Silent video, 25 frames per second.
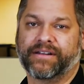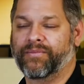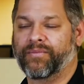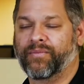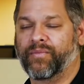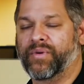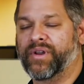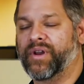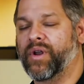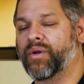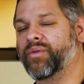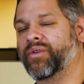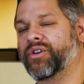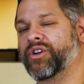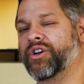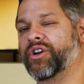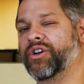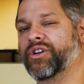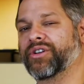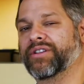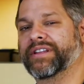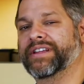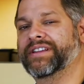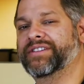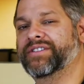We don't
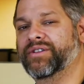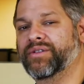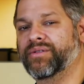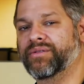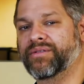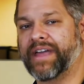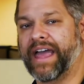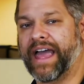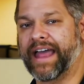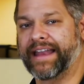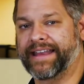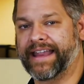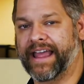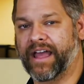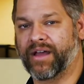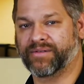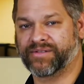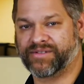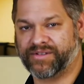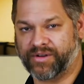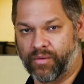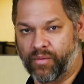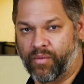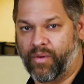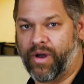currently do that now,
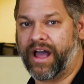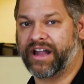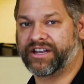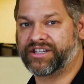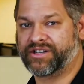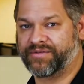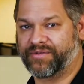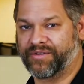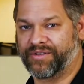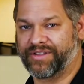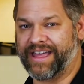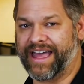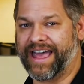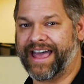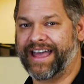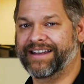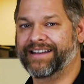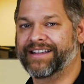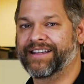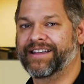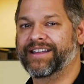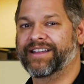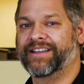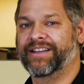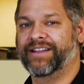so watch for that.
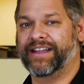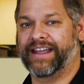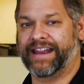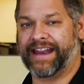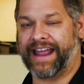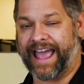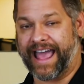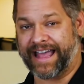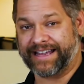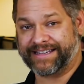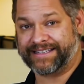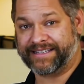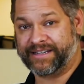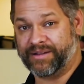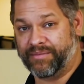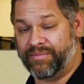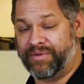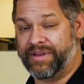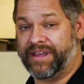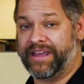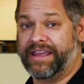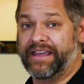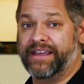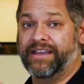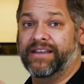It has to
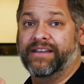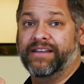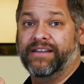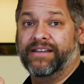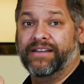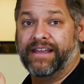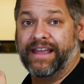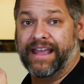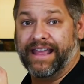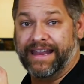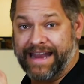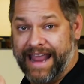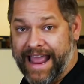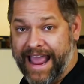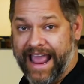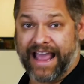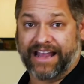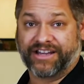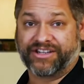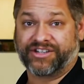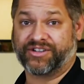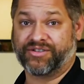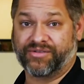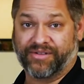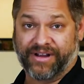be an
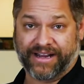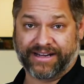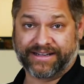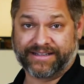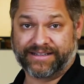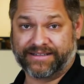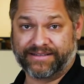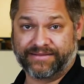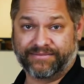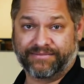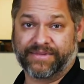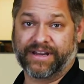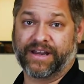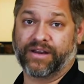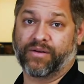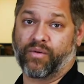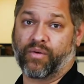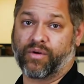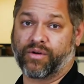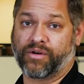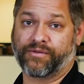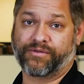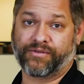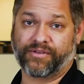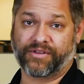asterisk in
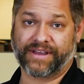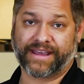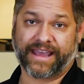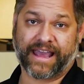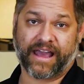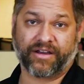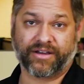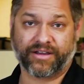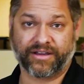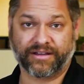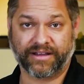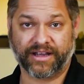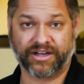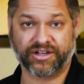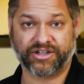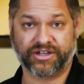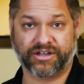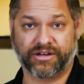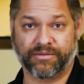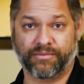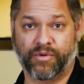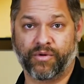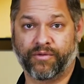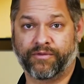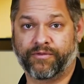order for the calculation
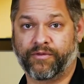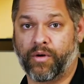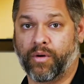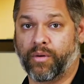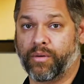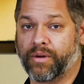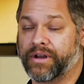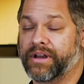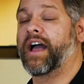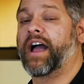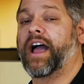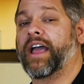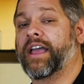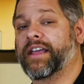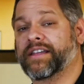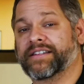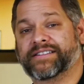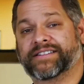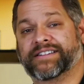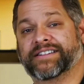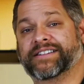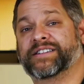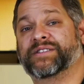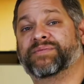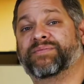to move forward. I
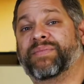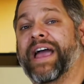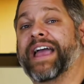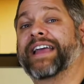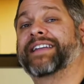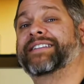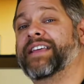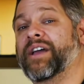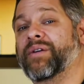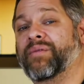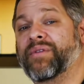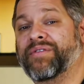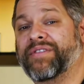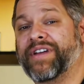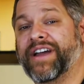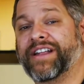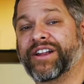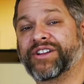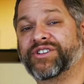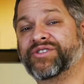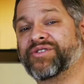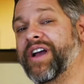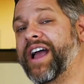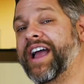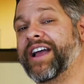suspect that we've got a
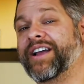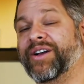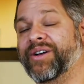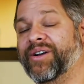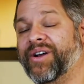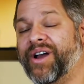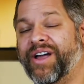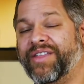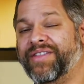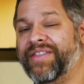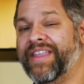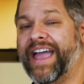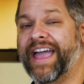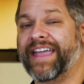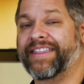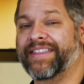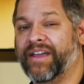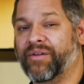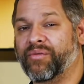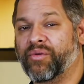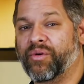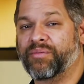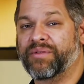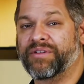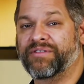tracker on that that
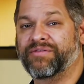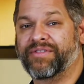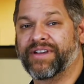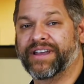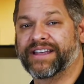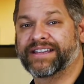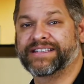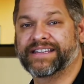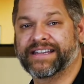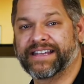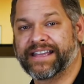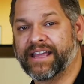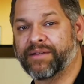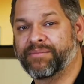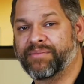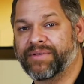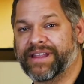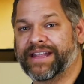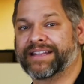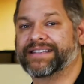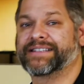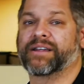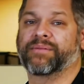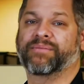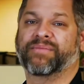will be fixing it, but
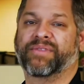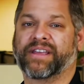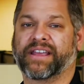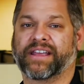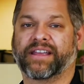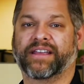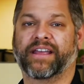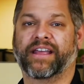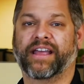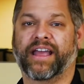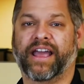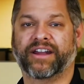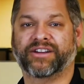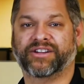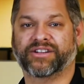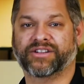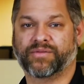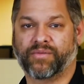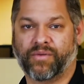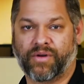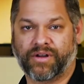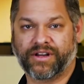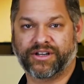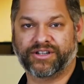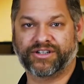that's something I just
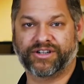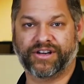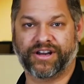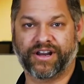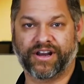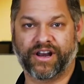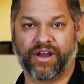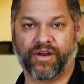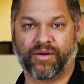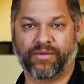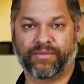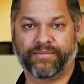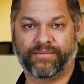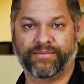wanted you to know.